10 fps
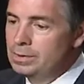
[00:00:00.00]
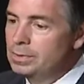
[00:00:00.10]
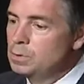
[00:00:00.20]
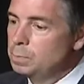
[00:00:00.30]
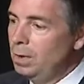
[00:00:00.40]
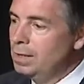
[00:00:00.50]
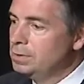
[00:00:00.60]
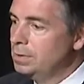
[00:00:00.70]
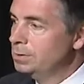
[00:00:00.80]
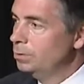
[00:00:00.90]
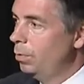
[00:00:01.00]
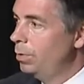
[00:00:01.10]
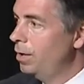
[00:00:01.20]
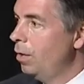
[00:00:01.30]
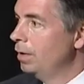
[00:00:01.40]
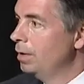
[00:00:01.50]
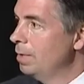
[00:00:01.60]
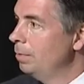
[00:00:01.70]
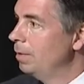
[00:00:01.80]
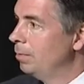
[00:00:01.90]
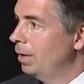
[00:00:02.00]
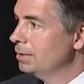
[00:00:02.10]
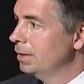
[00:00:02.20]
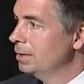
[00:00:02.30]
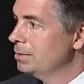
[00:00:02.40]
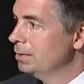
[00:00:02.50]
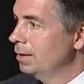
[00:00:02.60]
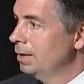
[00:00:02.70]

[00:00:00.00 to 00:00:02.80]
is this process, what we call the amendment process,